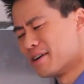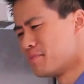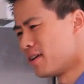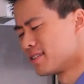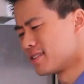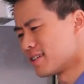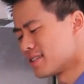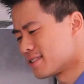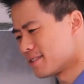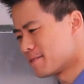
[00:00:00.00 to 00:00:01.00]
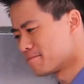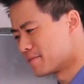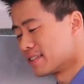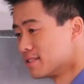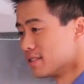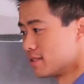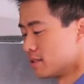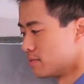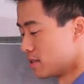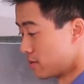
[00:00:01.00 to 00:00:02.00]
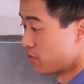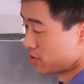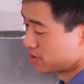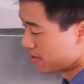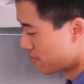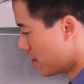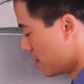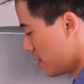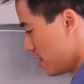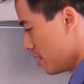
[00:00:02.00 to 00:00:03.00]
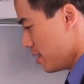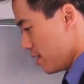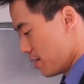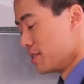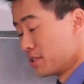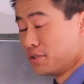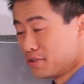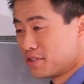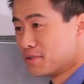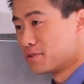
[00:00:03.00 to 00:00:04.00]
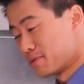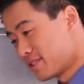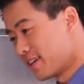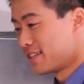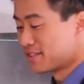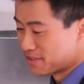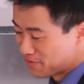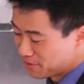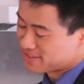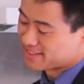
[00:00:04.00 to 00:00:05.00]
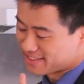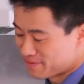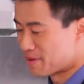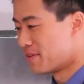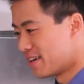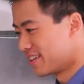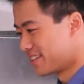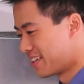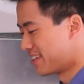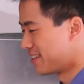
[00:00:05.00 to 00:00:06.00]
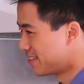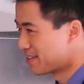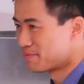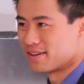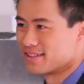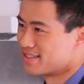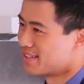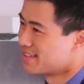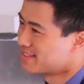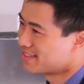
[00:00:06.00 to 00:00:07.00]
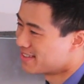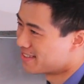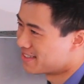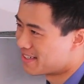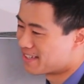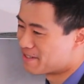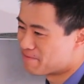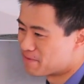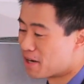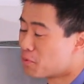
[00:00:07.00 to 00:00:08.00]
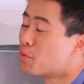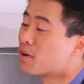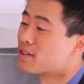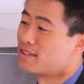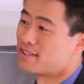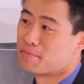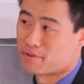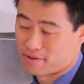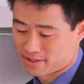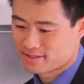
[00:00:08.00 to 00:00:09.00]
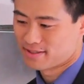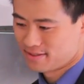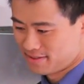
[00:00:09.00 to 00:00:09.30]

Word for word: I apologize. That's just the, that's the first time I was introduced to you as Mercedes, so it's the first thing that's on my mind. I apologize. I, I will work on it, I promise.